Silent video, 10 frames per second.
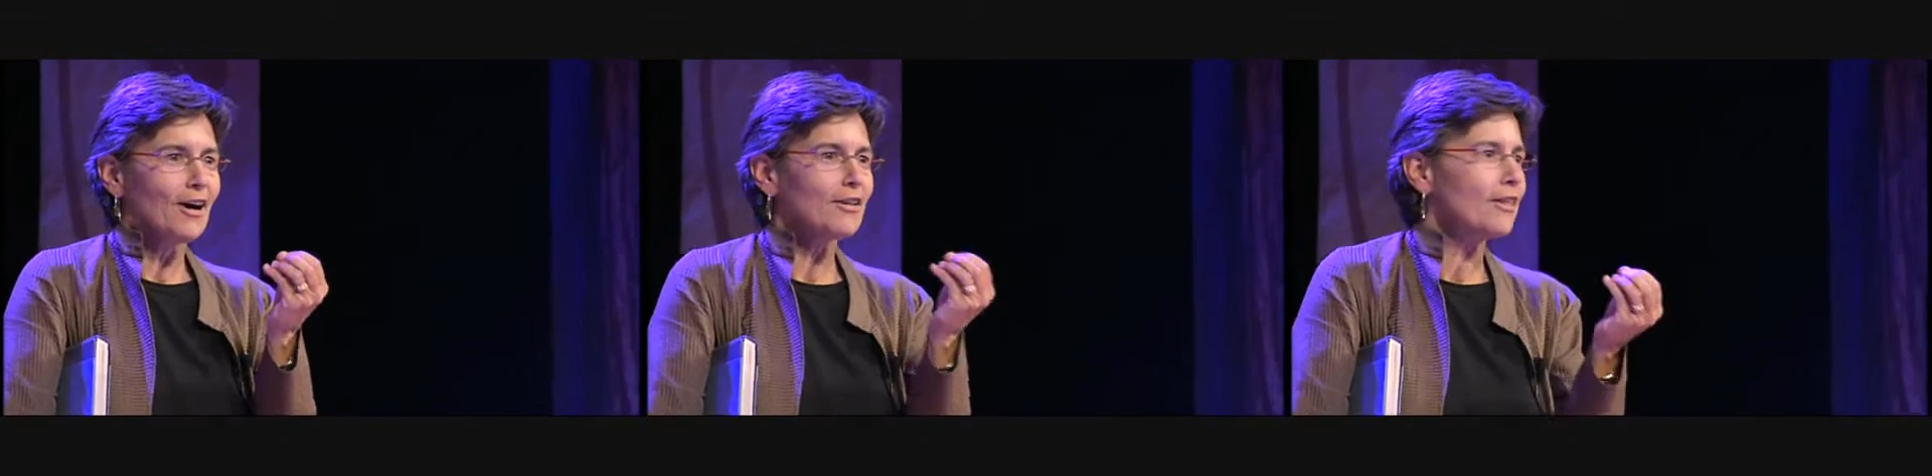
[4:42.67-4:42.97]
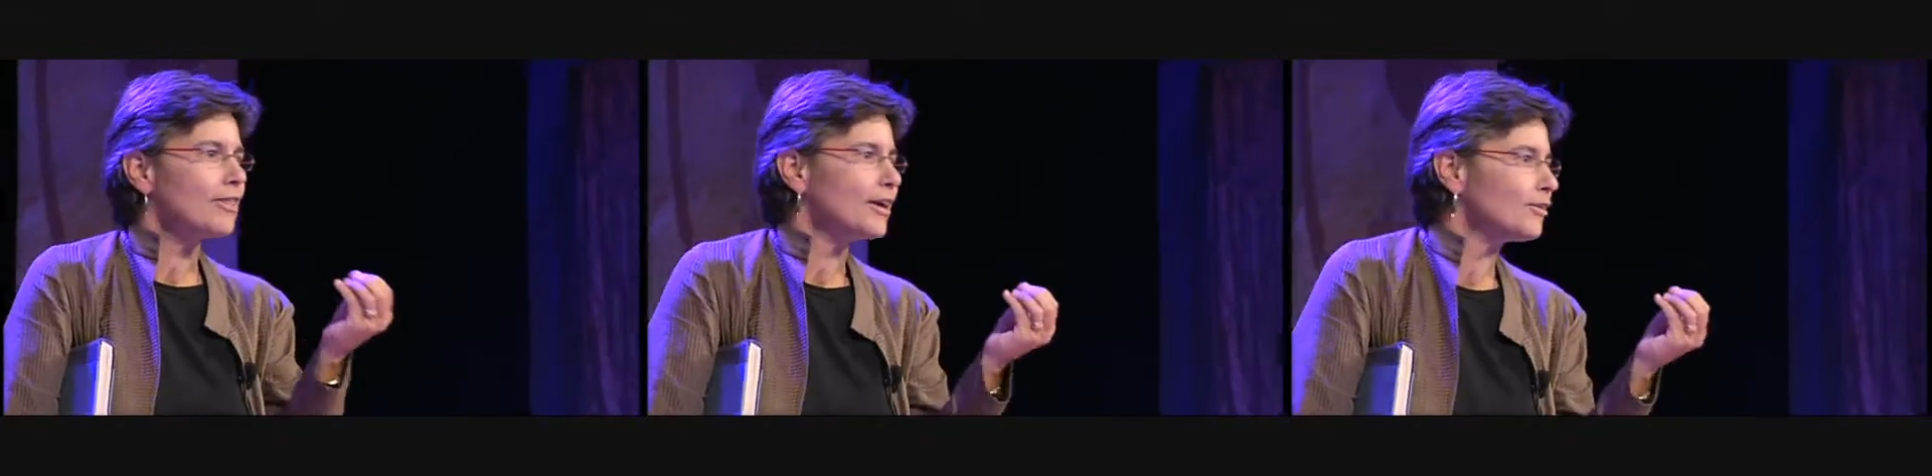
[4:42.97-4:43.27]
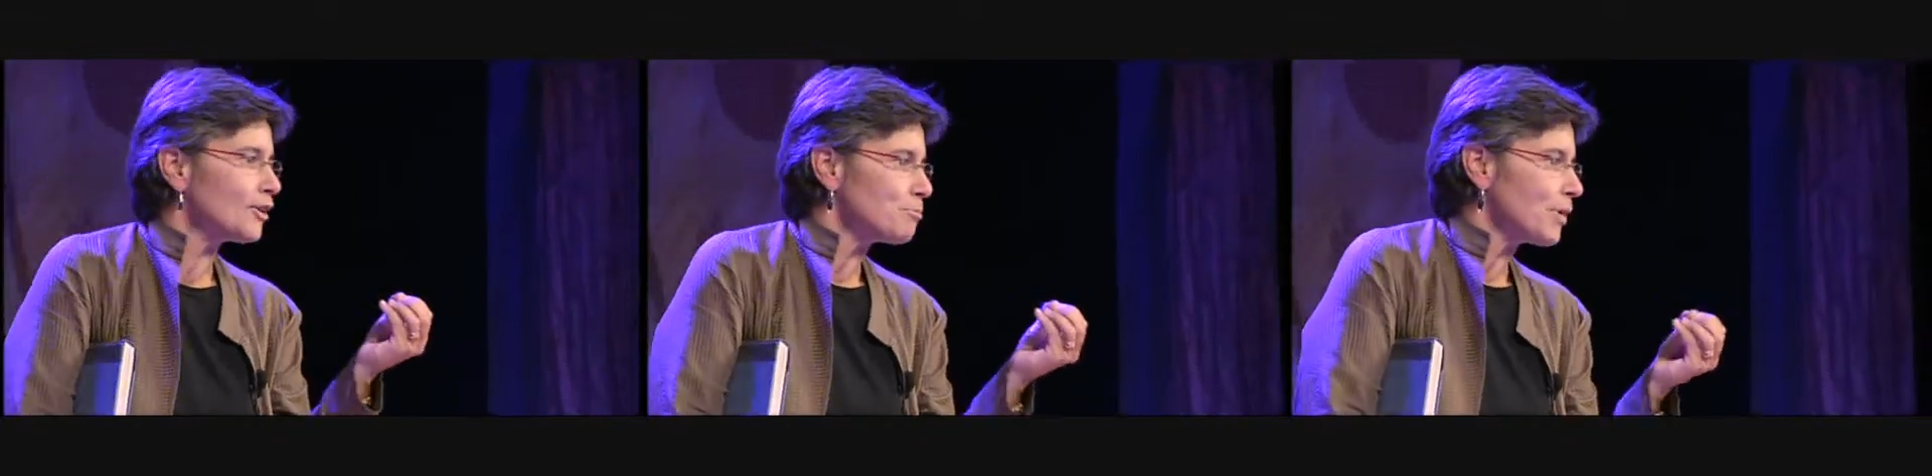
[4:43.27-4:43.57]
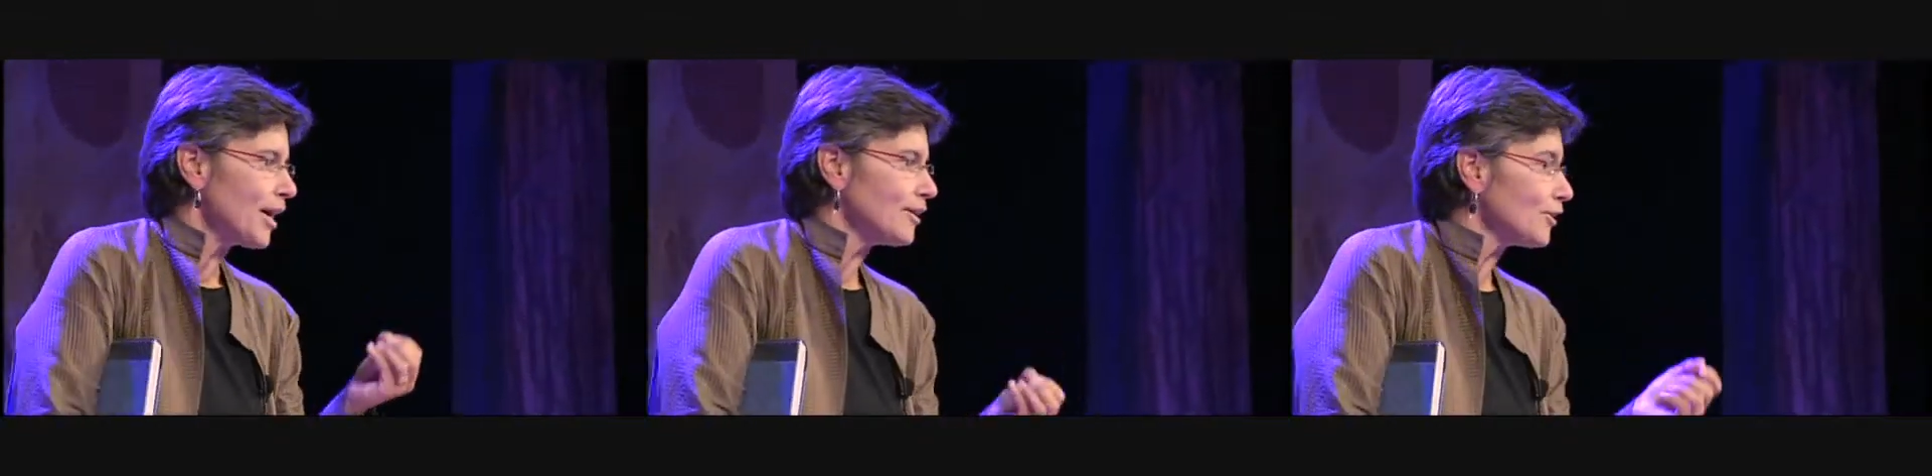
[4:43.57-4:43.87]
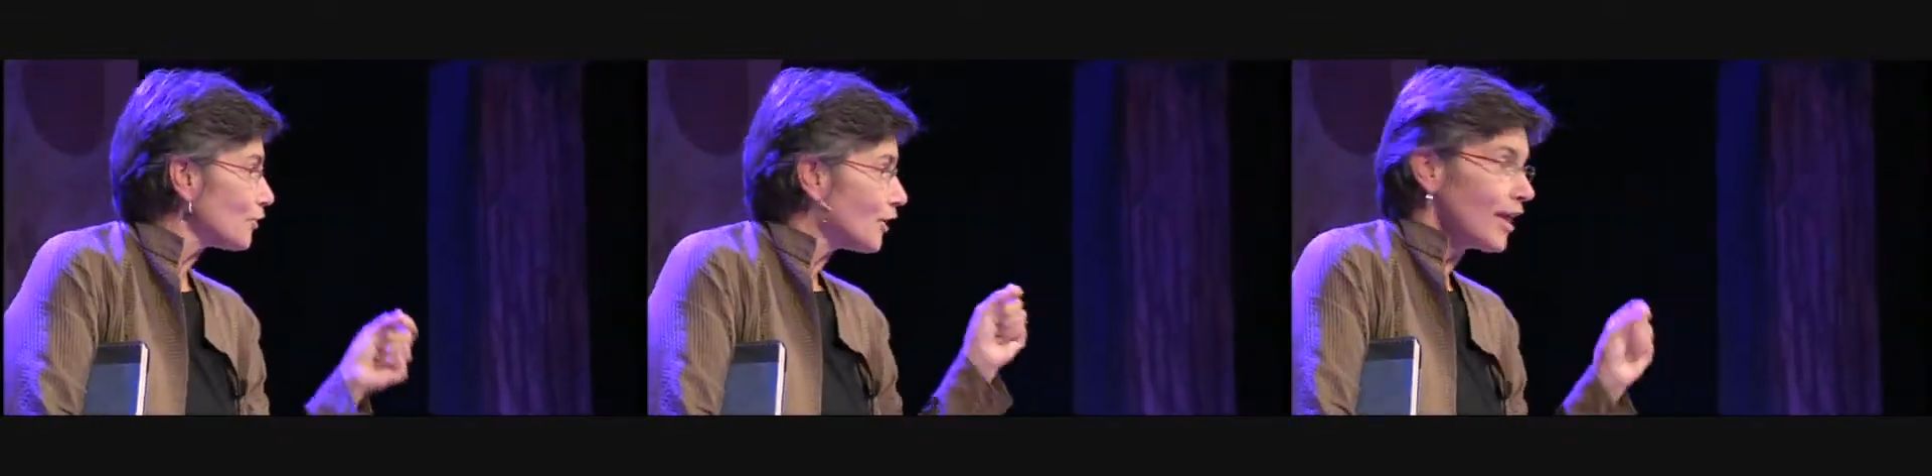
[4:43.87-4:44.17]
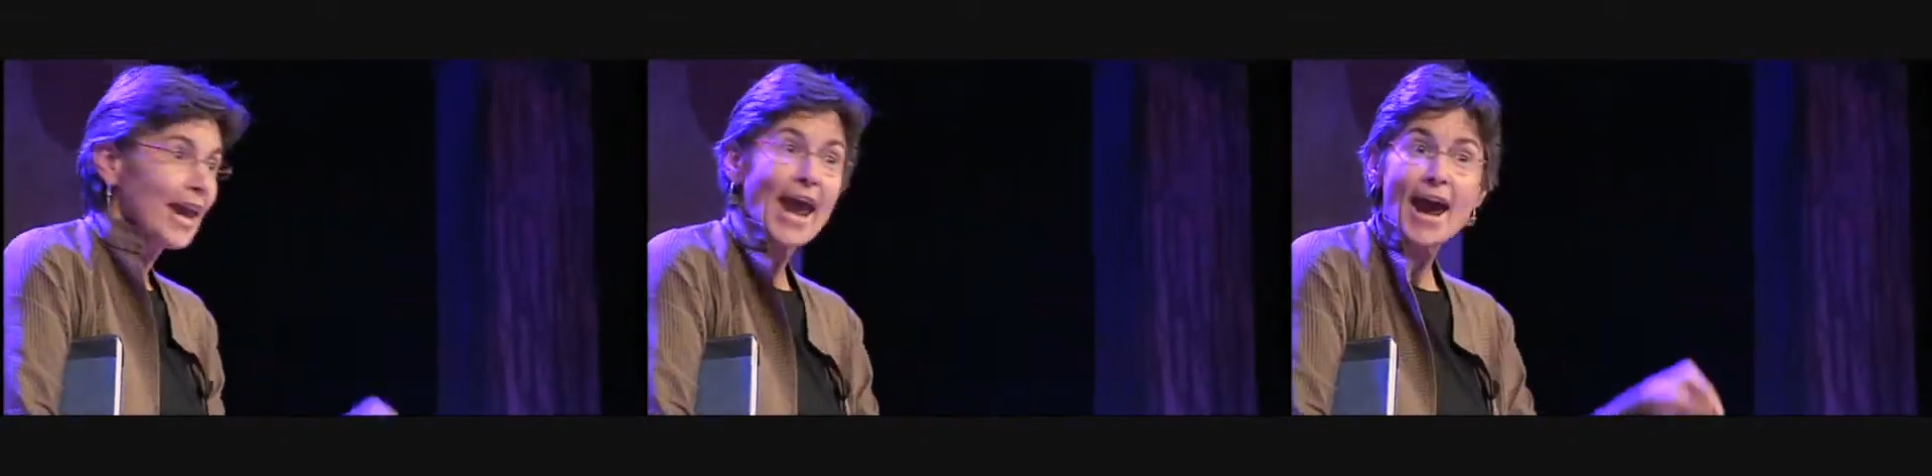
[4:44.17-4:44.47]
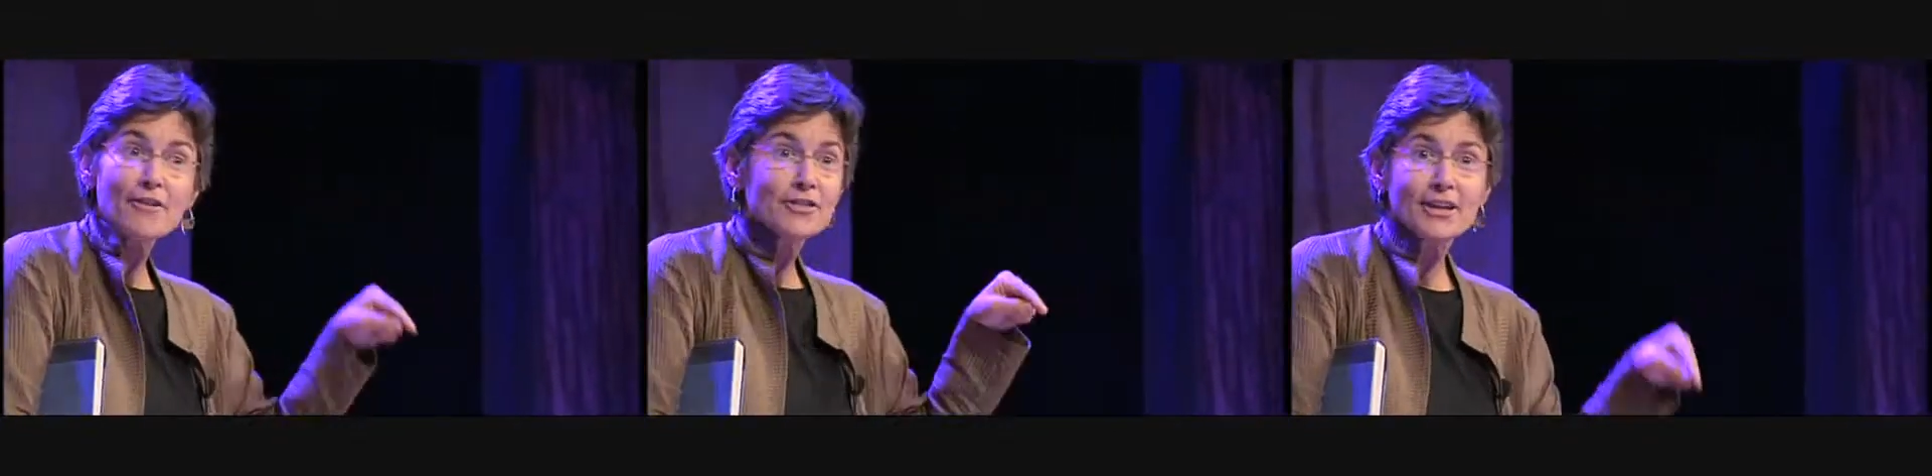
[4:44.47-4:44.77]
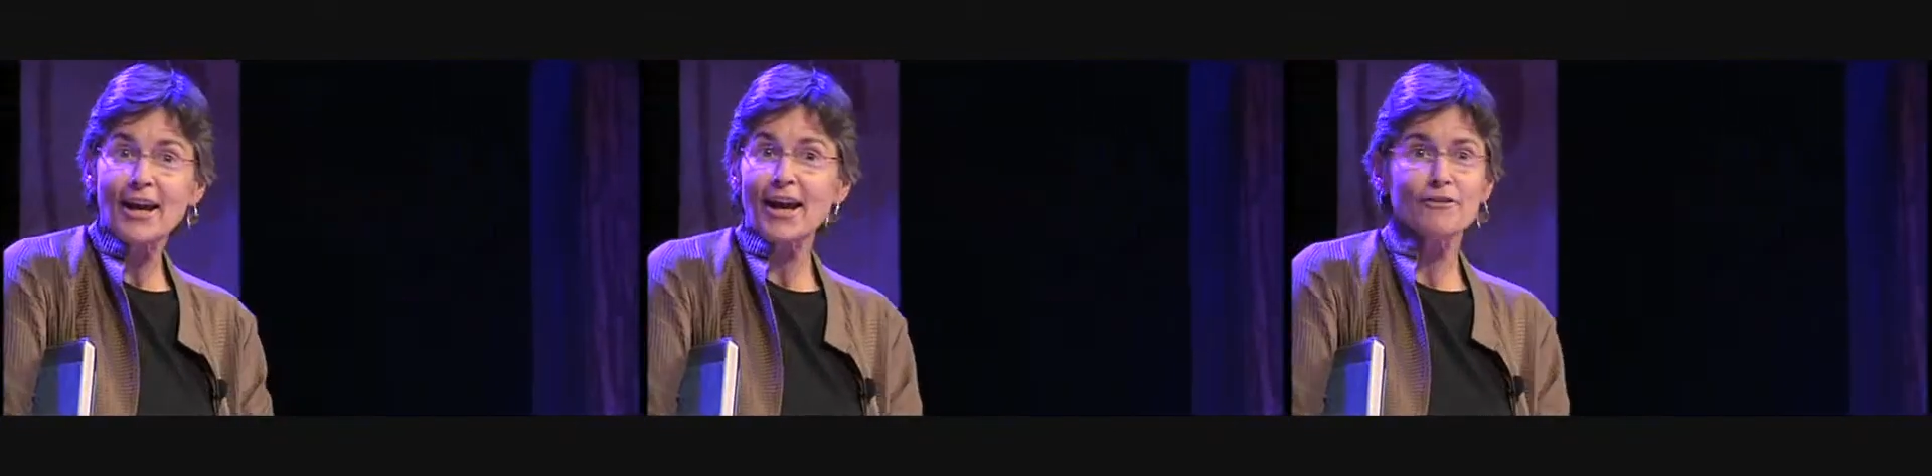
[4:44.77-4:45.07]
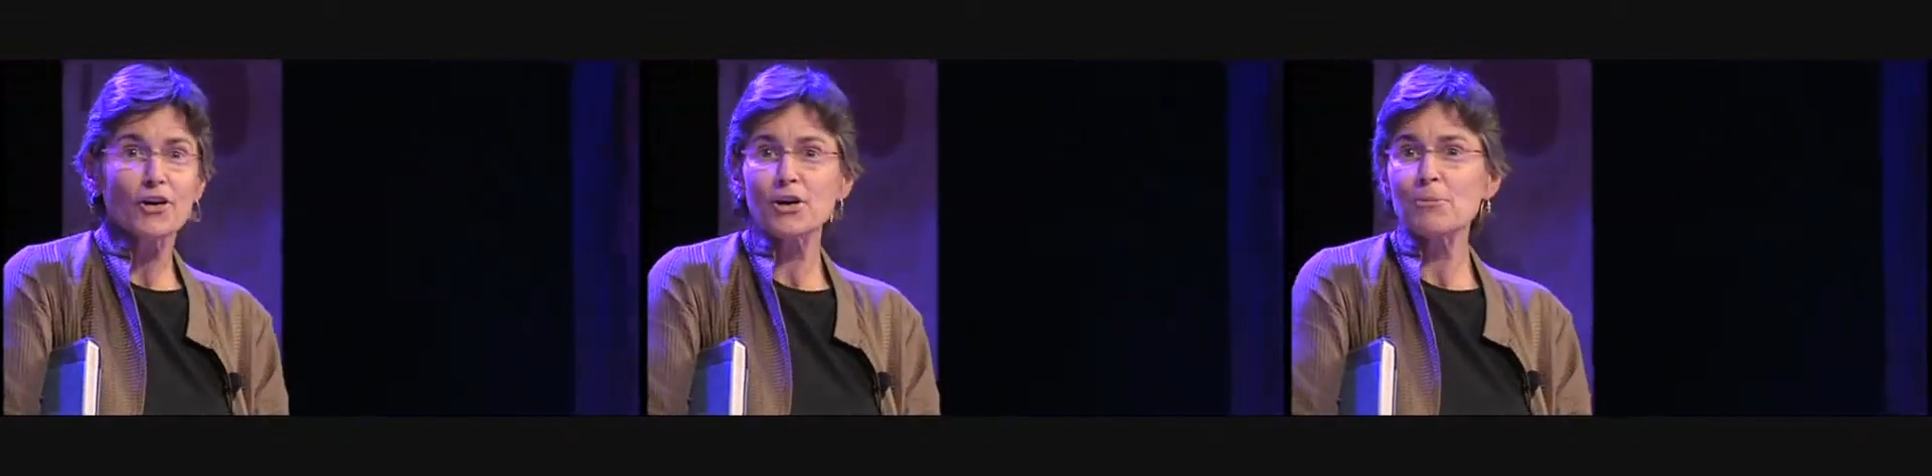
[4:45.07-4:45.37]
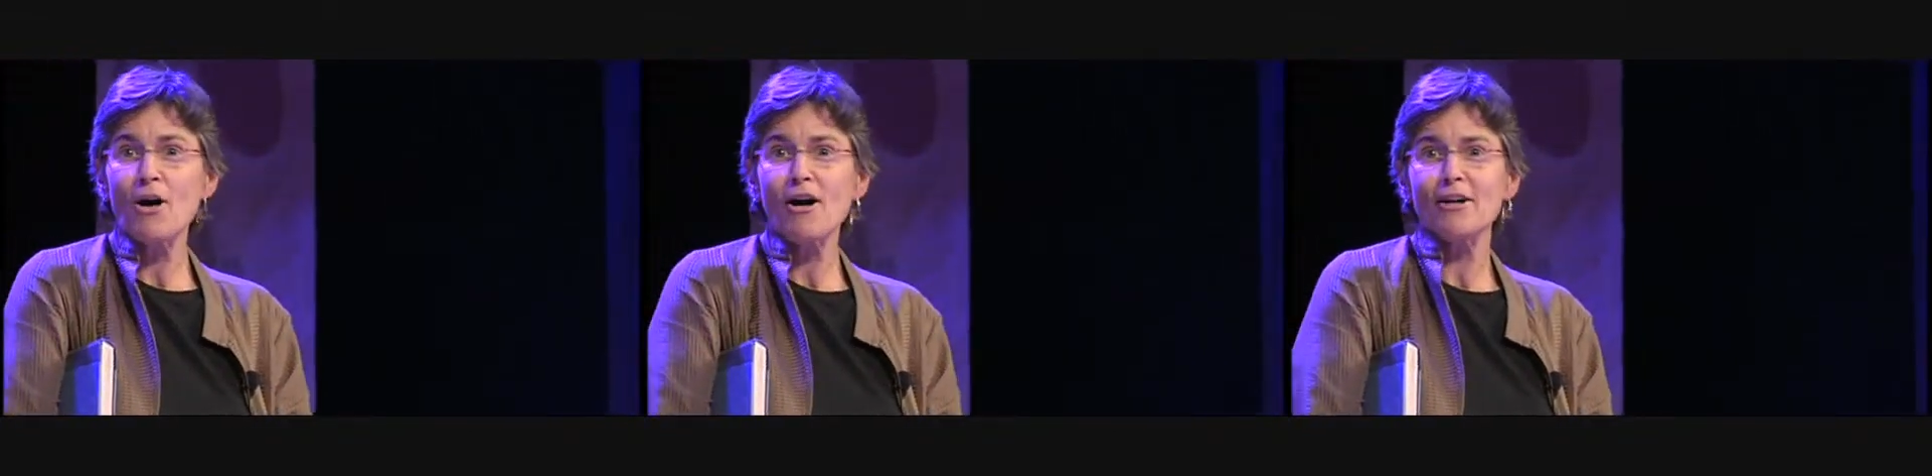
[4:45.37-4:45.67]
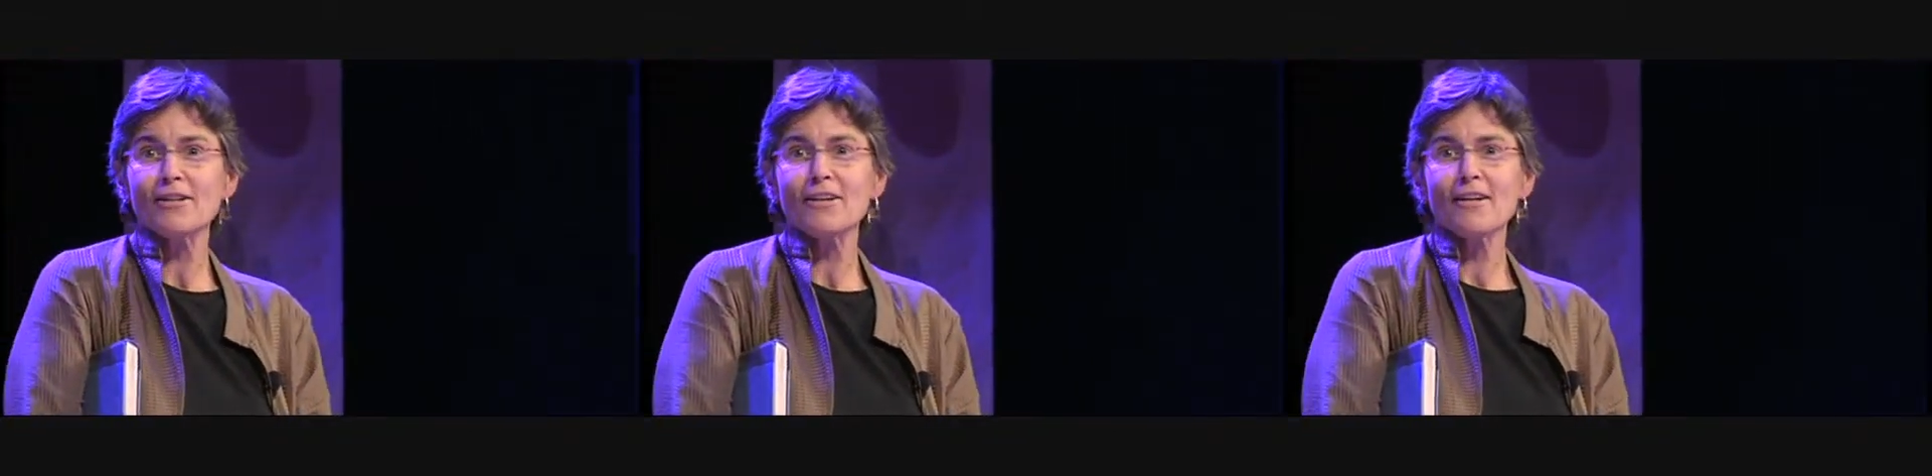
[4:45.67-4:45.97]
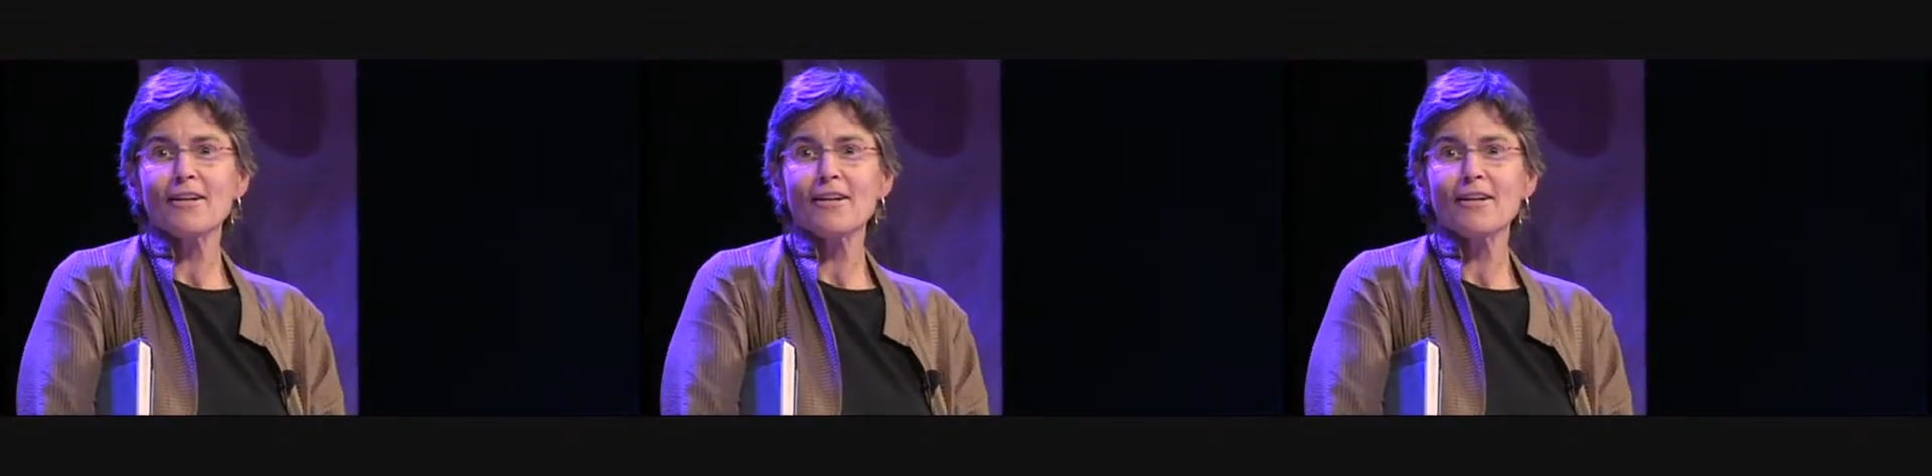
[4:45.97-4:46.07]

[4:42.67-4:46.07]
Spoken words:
are the things that bind us, and they have today. I've heard them all.